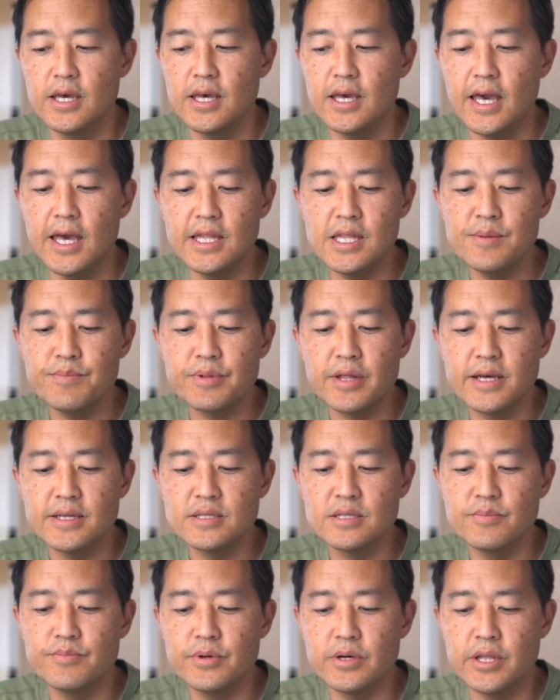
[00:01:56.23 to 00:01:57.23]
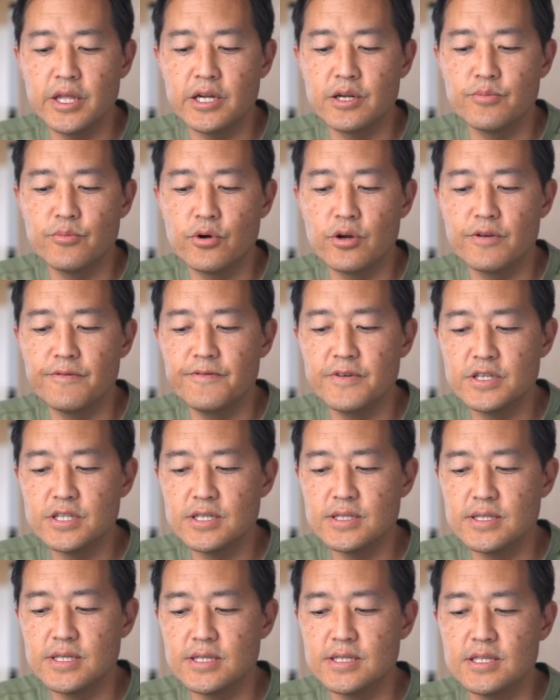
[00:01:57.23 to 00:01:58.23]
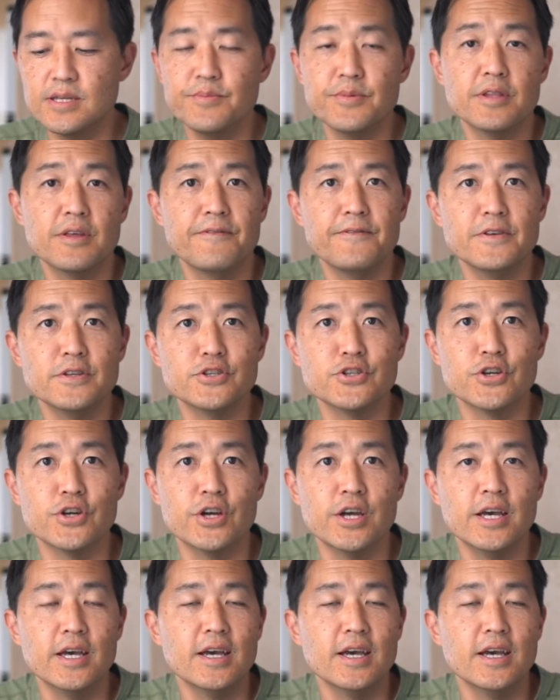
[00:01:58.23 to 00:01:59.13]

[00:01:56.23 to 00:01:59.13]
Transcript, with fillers: Any plans to build out a more efficient system in the future?